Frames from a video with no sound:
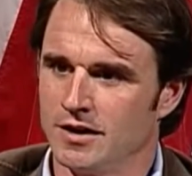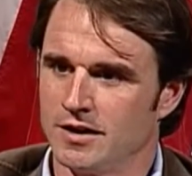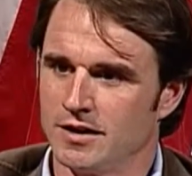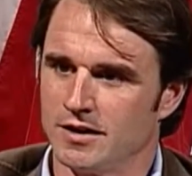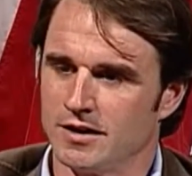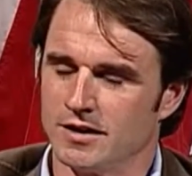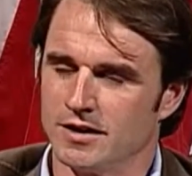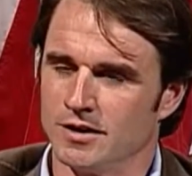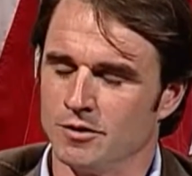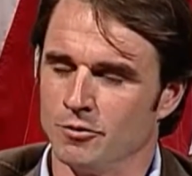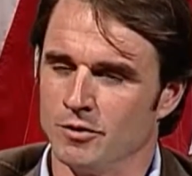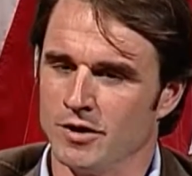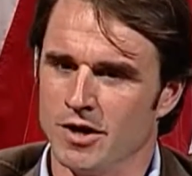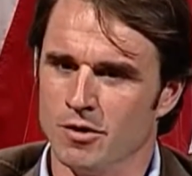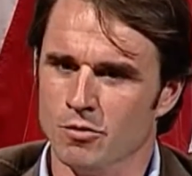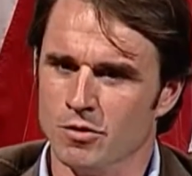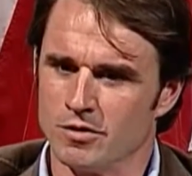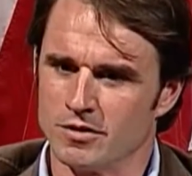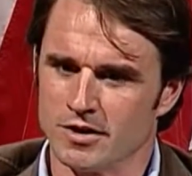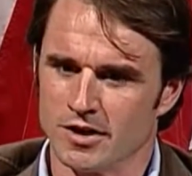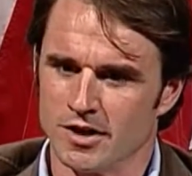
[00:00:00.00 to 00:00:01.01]
When I
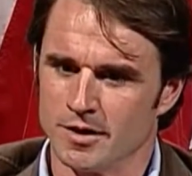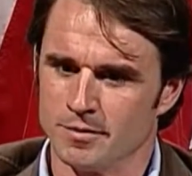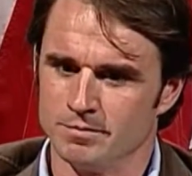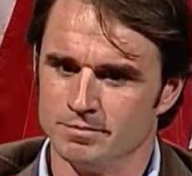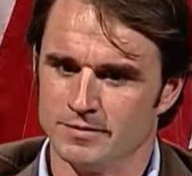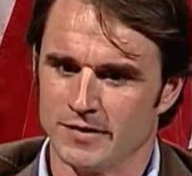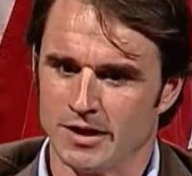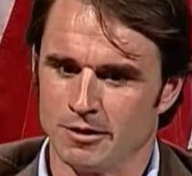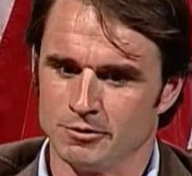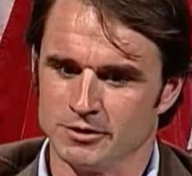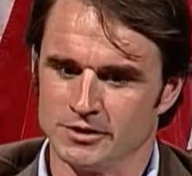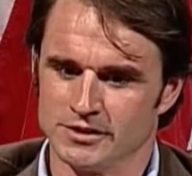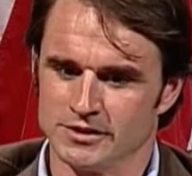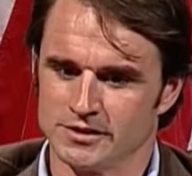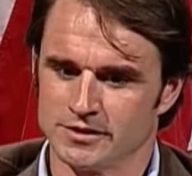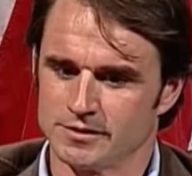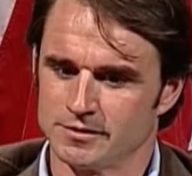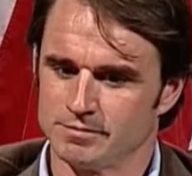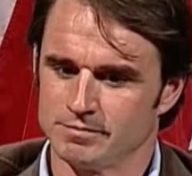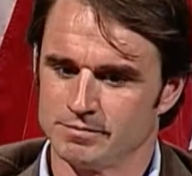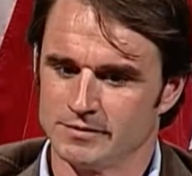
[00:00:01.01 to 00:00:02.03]
woke up, I
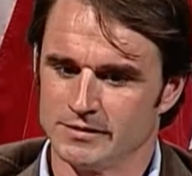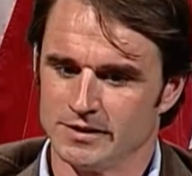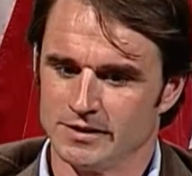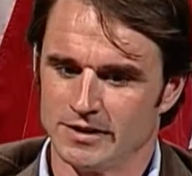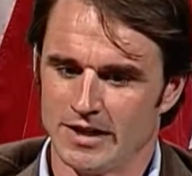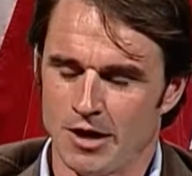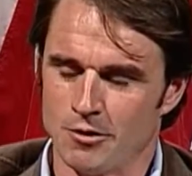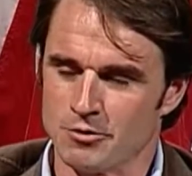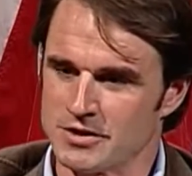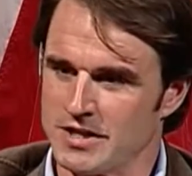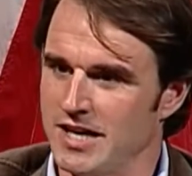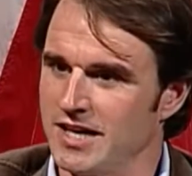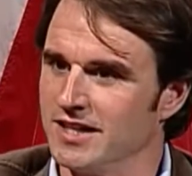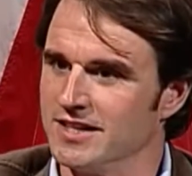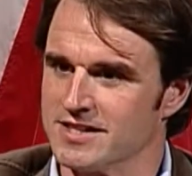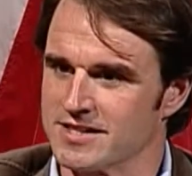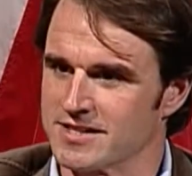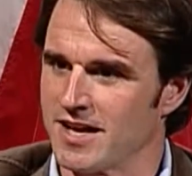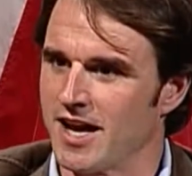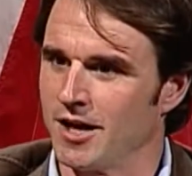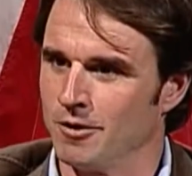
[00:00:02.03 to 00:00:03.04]
was hanging
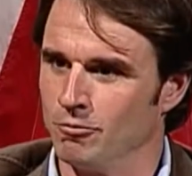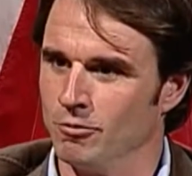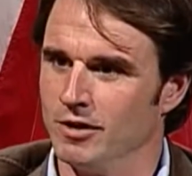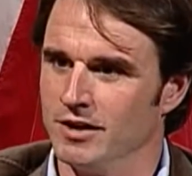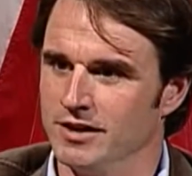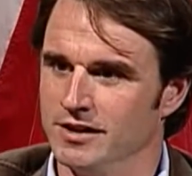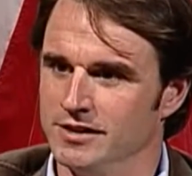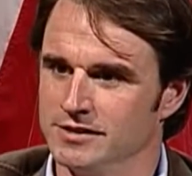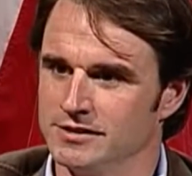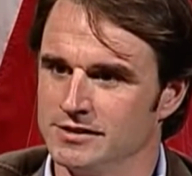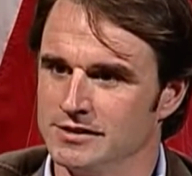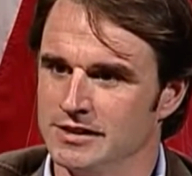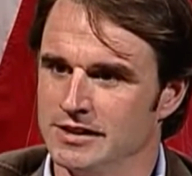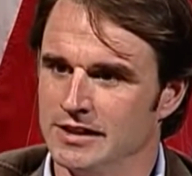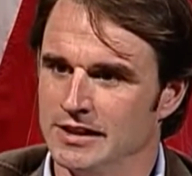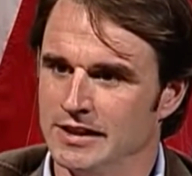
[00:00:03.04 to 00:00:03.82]
sideways.